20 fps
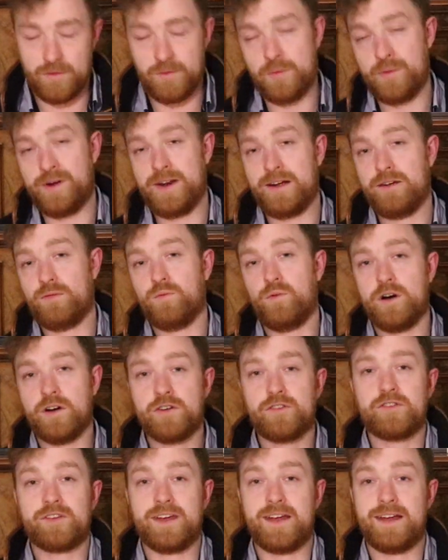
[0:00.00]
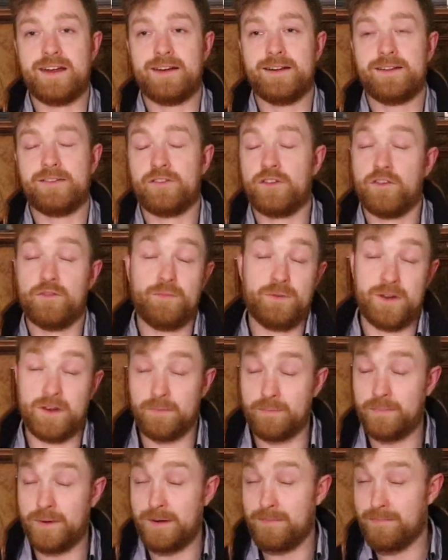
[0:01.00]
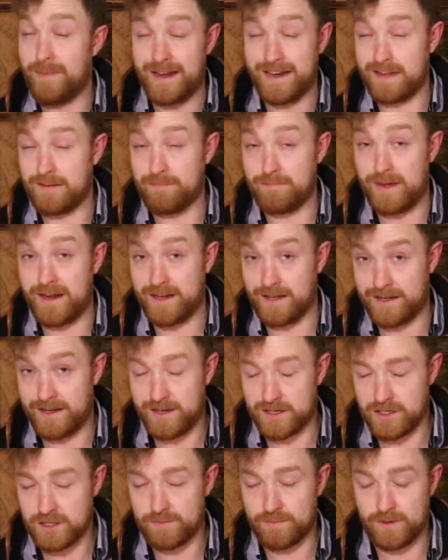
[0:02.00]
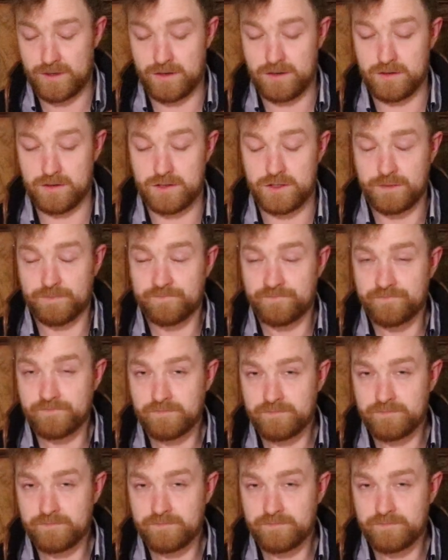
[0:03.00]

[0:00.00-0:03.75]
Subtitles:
and we went out water skiing and stuff, but it had been many years because